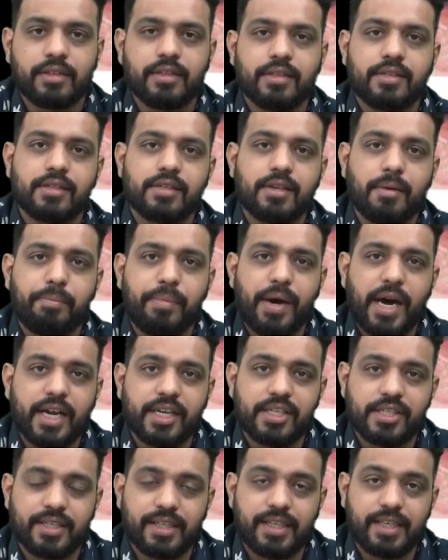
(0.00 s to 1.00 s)
is a
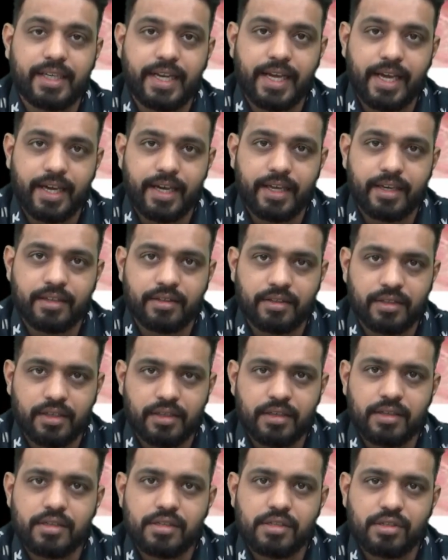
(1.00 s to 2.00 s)
partial tear in the
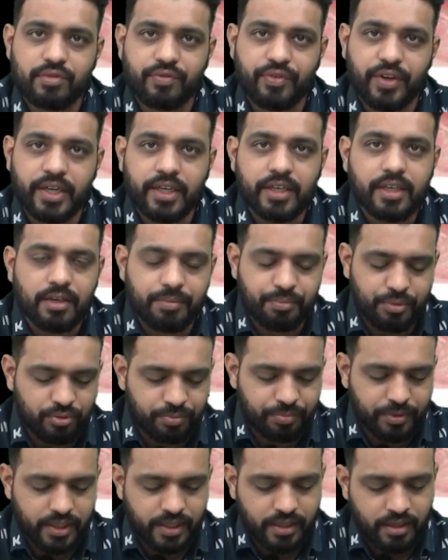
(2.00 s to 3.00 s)
sphincter
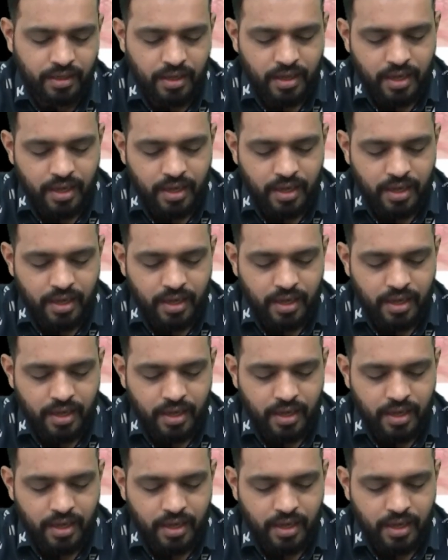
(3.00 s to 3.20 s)
pupillae,